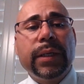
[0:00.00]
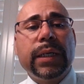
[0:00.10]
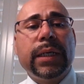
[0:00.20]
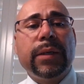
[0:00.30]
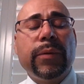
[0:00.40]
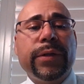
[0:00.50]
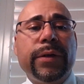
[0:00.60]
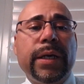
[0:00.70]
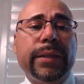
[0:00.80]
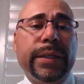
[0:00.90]
whether or
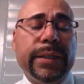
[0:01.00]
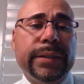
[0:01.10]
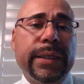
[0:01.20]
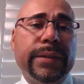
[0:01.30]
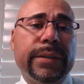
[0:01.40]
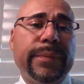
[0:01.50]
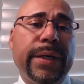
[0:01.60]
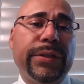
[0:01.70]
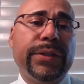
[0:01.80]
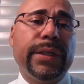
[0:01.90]
not they can take this
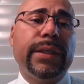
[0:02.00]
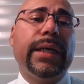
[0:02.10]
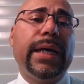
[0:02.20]
patient